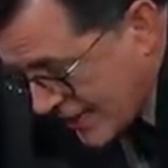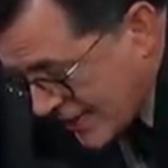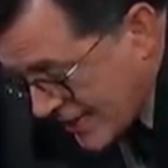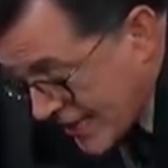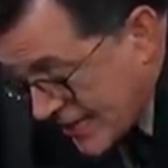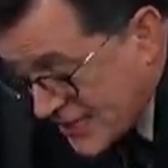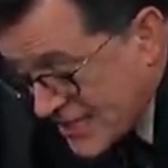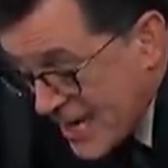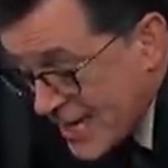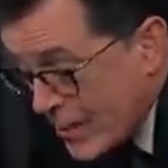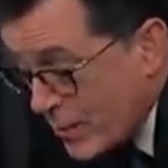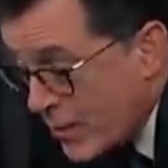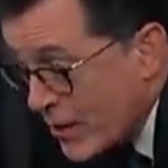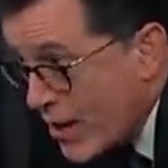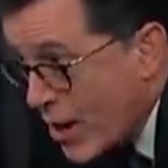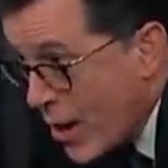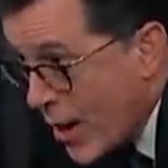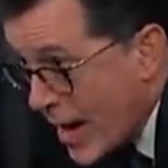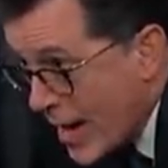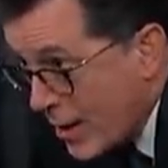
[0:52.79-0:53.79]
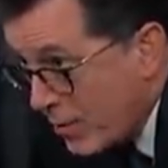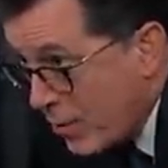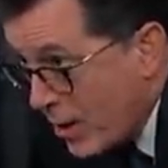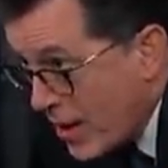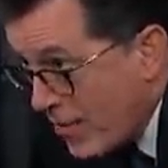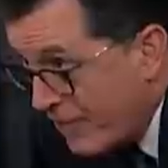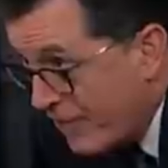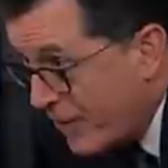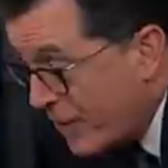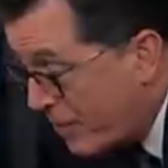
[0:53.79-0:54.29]
Does anyone know how to
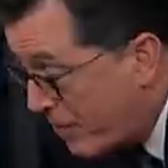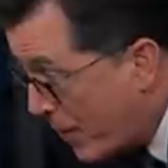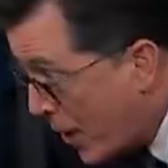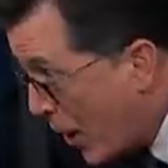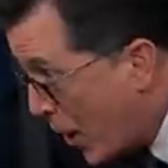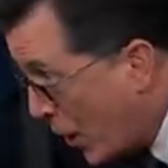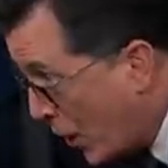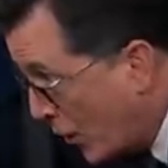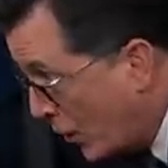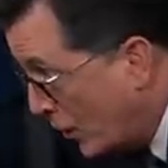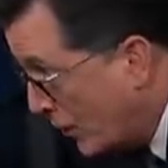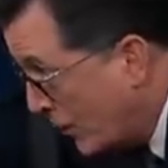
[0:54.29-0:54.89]
play football?